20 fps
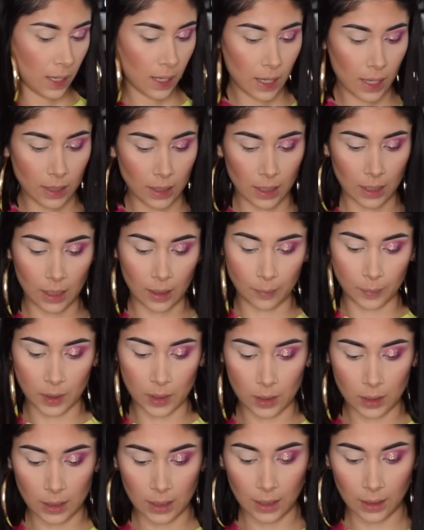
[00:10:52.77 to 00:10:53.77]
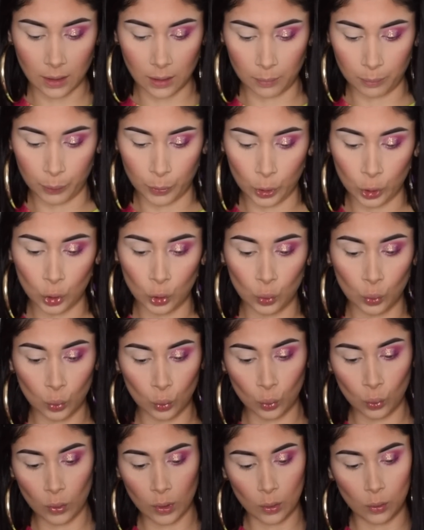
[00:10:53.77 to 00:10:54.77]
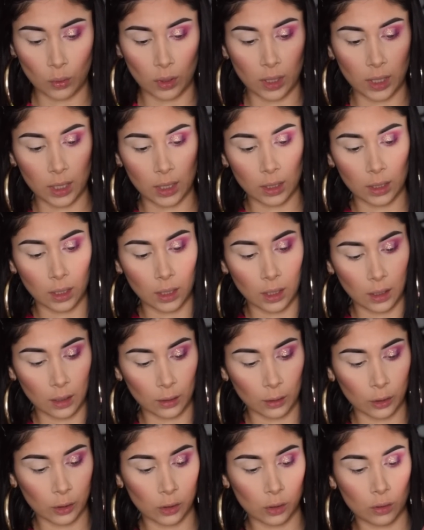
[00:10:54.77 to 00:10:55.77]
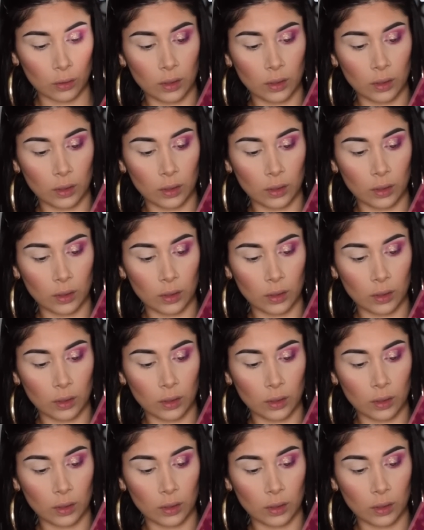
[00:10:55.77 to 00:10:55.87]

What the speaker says: And then I'm going to take the blue in color,